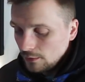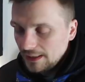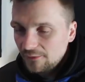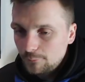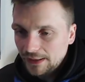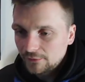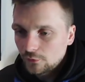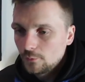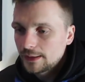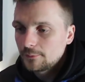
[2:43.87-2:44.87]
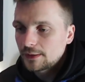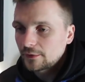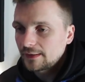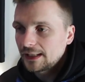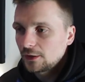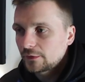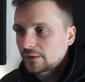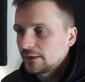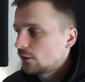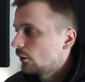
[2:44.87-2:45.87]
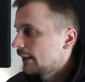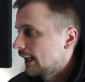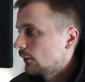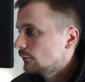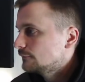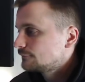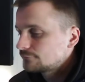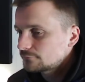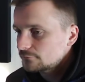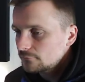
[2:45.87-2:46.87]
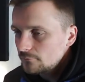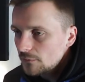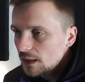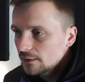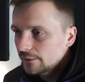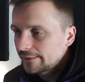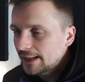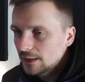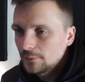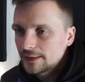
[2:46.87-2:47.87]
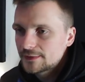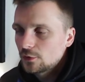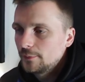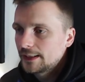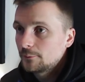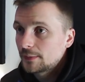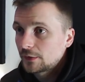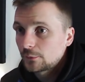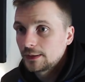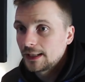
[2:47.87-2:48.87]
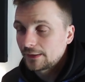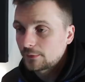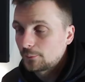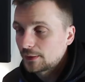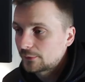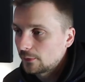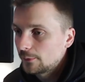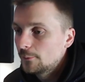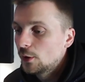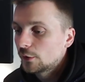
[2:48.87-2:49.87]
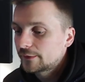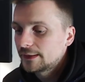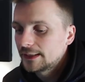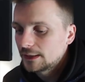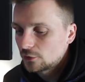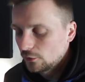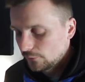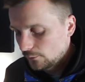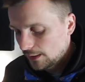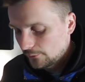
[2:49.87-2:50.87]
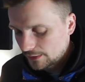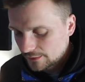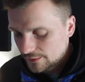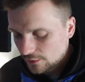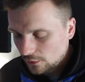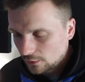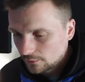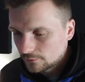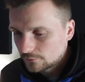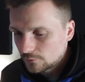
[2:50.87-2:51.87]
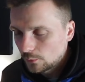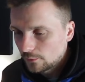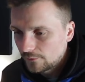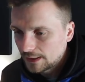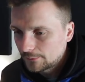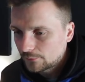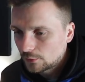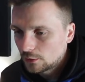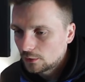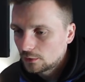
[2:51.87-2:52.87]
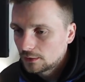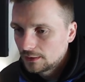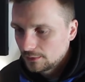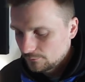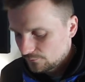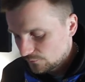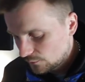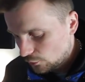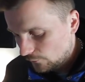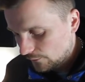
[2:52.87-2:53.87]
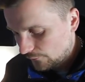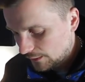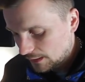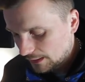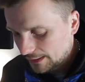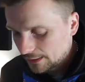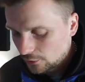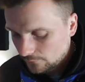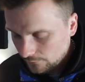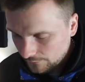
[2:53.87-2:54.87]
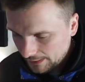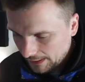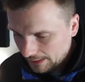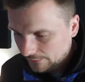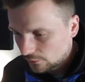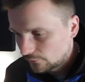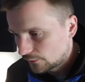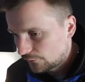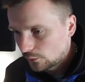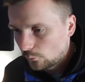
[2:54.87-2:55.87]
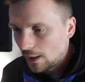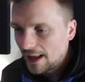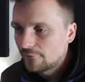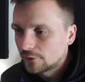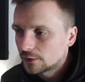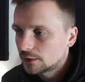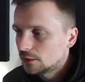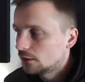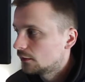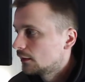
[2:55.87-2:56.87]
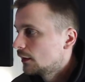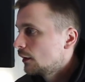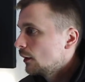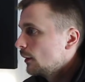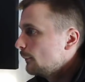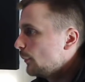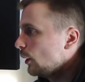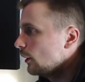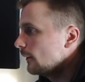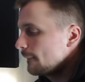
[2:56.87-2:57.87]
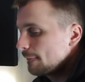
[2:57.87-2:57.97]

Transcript: Left-back's coming in because Alioski's going out. Centre-mid's coming in because that's the place where we're most in need of cover, where we can sort of do a Phillips role, cover for Click, cover for Dallas, cover for whatever, you know. But